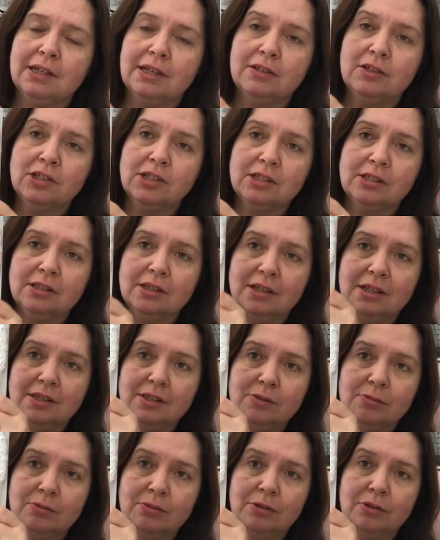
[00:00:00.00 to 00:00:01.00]
I just think
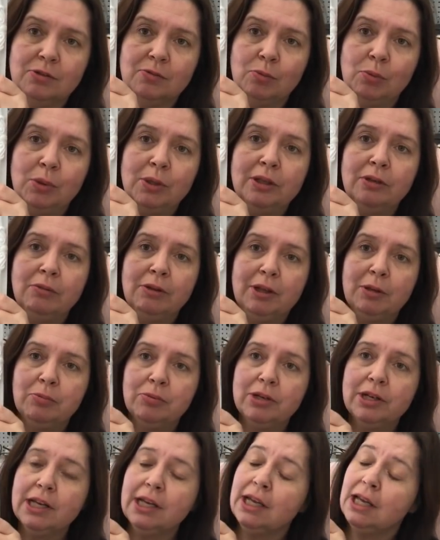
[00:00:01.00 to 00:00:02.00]
it's really, really
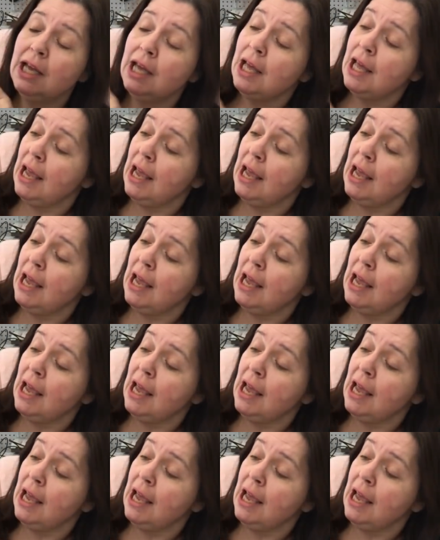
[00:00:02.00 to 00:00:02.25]
pretty.